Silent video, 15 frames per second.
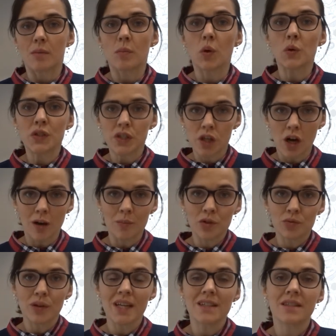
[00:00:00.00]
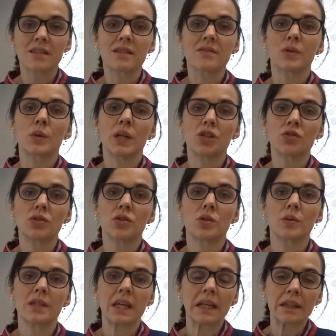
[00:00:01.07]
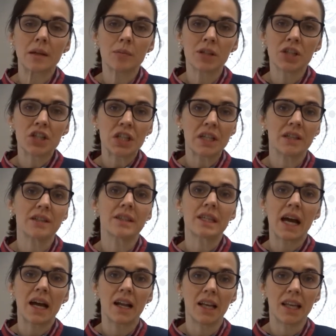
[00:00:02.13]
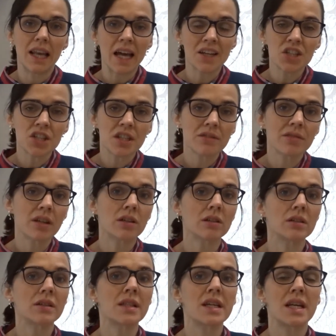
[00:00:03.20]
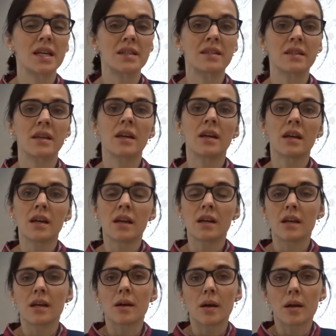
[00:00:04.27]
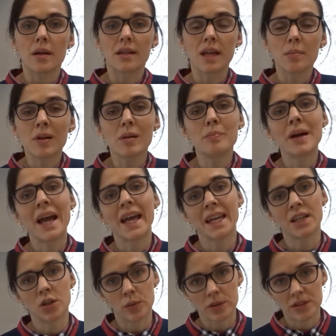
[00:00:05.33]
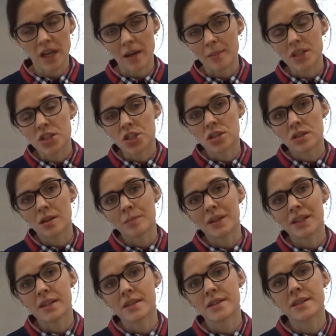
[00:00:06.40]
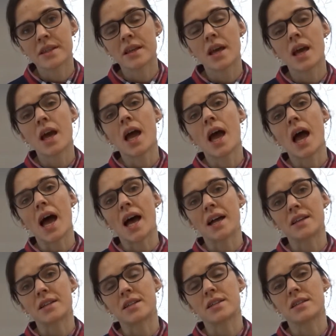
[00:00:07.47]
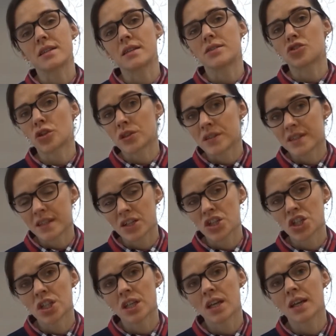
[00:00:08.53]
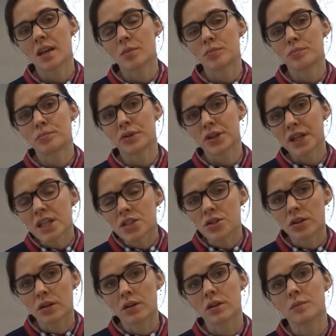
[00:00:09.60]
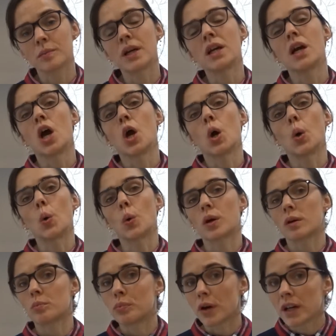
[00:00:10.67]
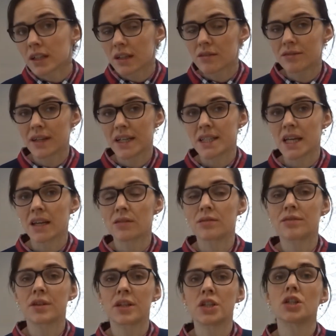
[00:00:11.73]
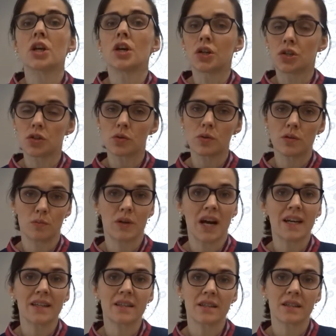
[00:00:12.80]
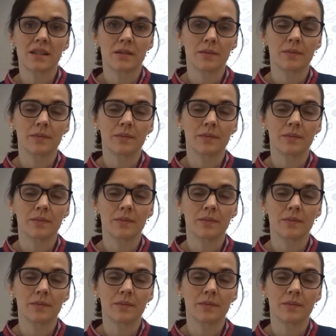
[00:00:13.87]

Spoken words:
most common reasons for introducing nipple shields are latch difficulties, nipple pain or damaged nipples, and transitioning a preterm or a bottle-fed infant to the breast.